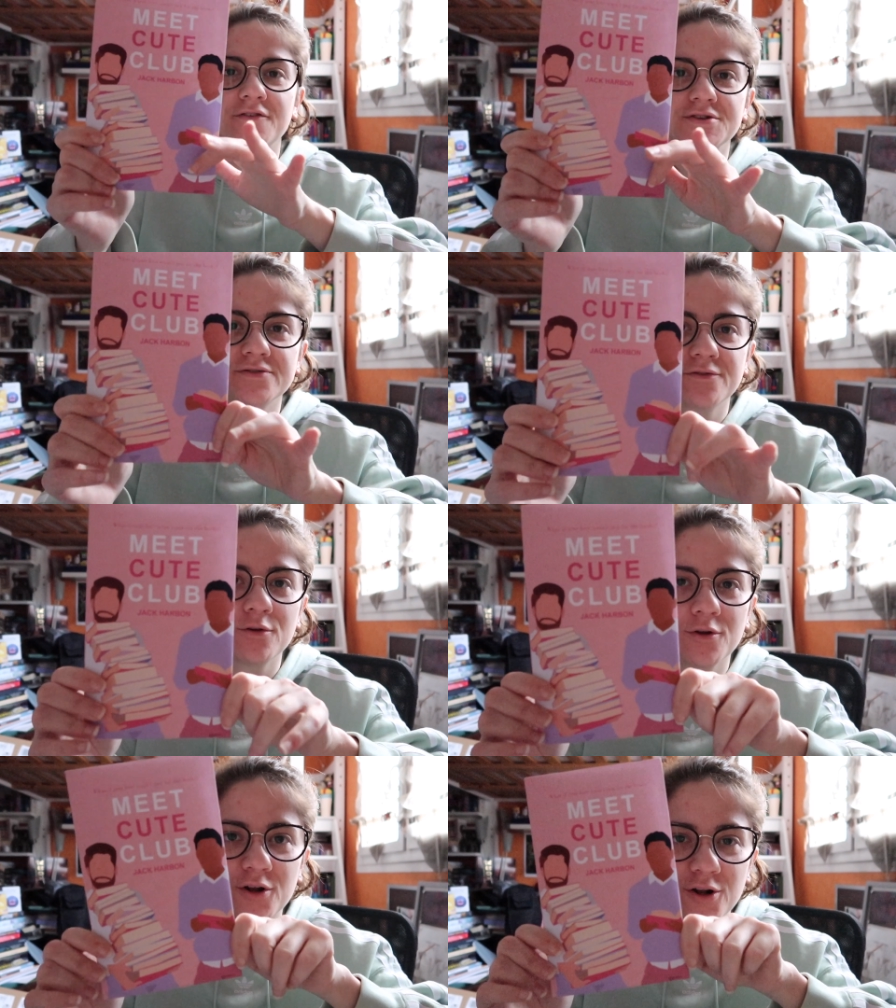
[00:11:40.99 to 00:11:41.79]
First of
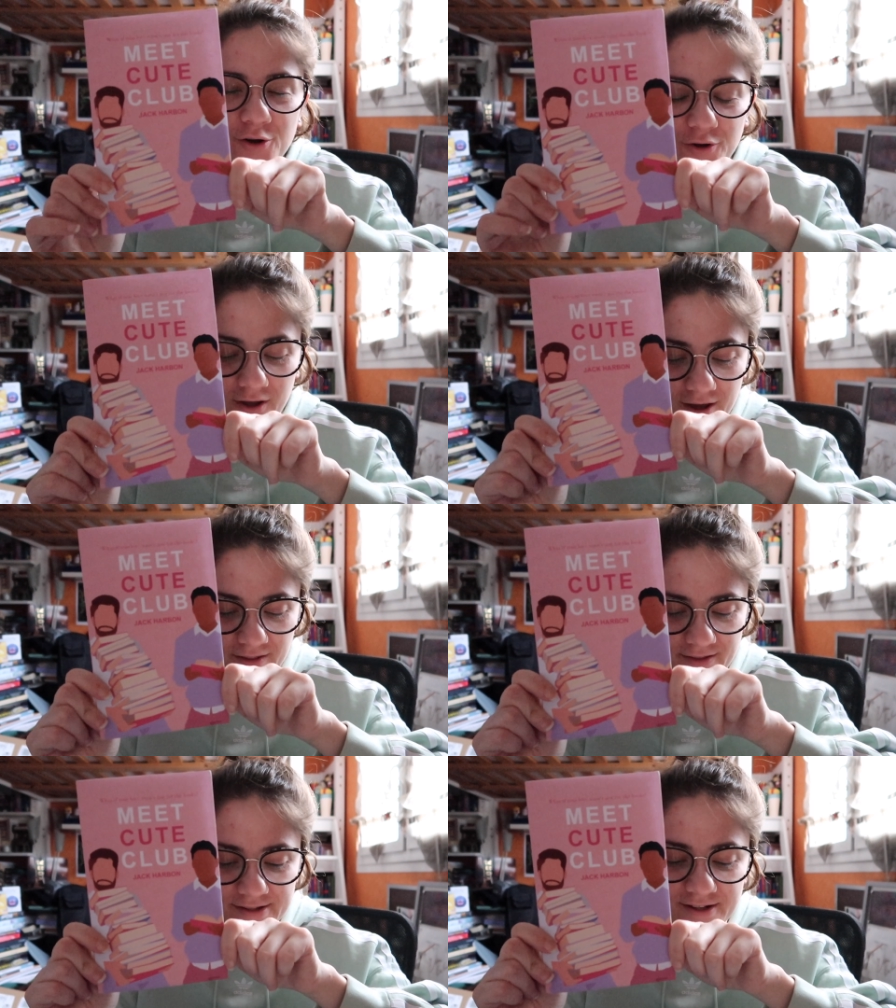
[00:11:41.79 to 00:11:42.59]
all, look
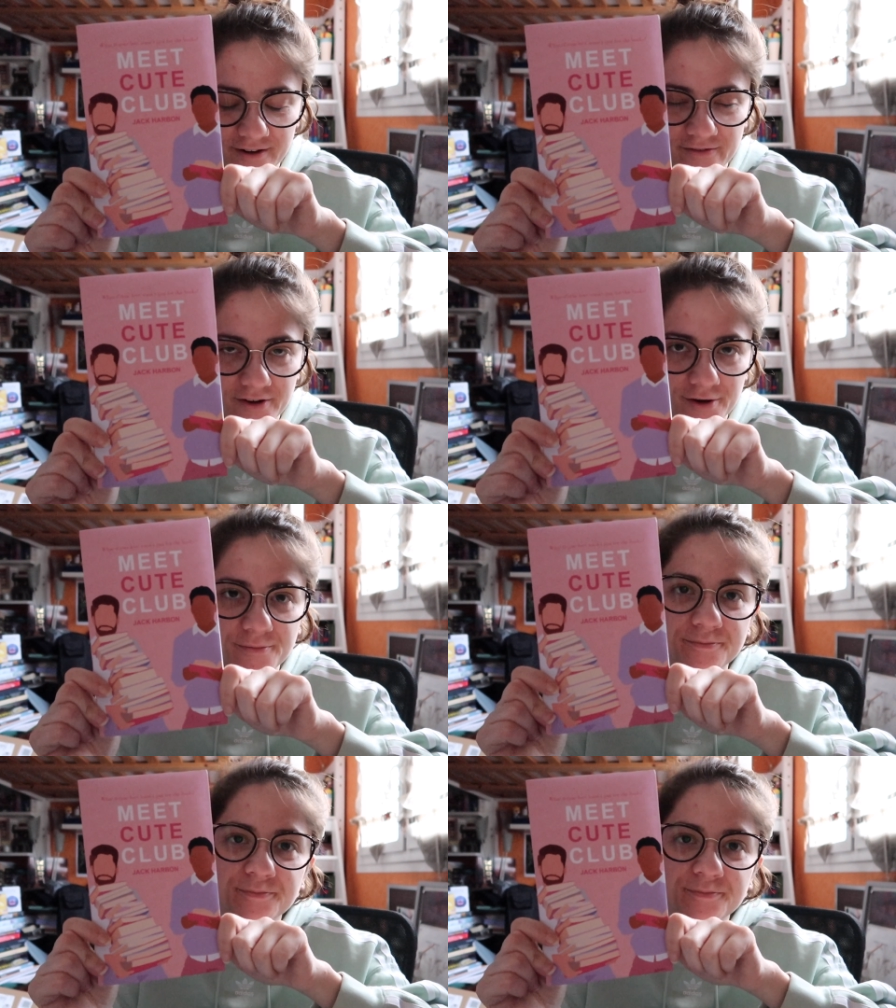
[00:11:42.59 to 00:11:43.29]
at this cover.